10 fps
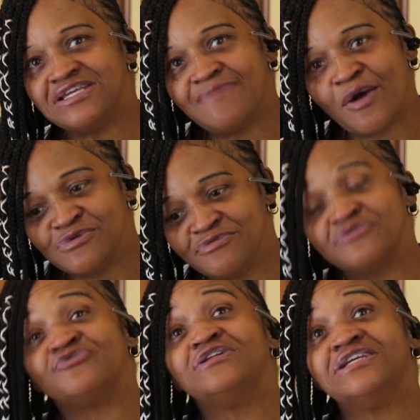get back what was
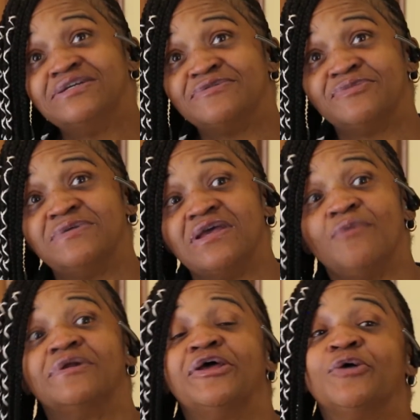freely given to me. I
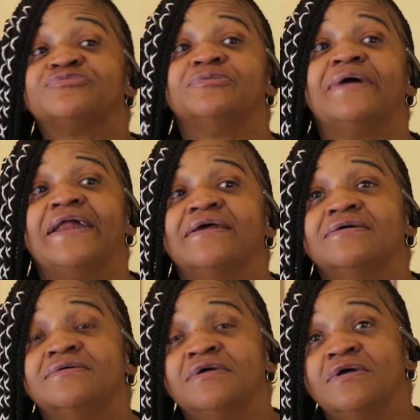want to help somebody.
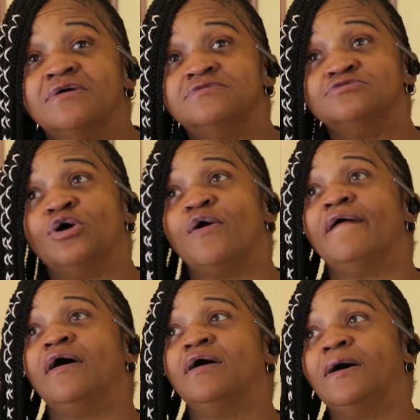You know,
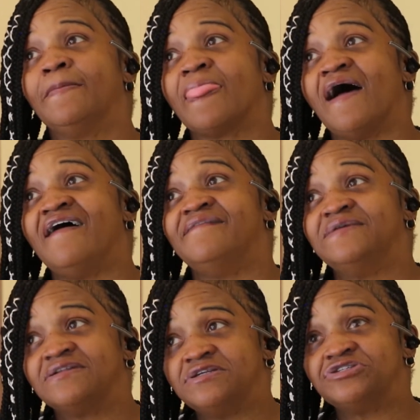I have
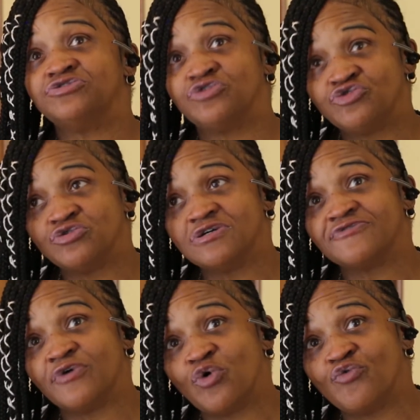been addicted to drugs
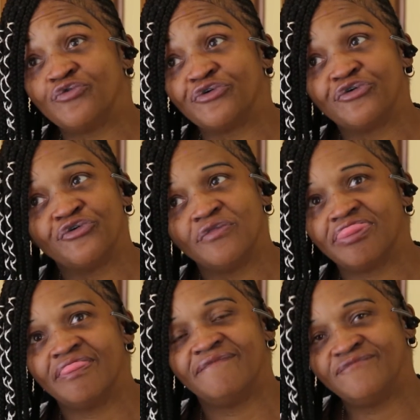for over
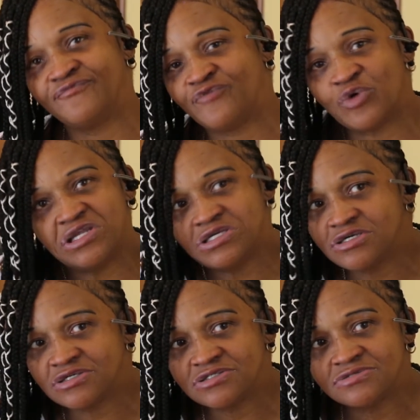40
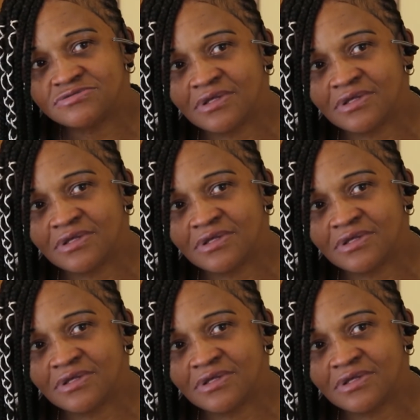years.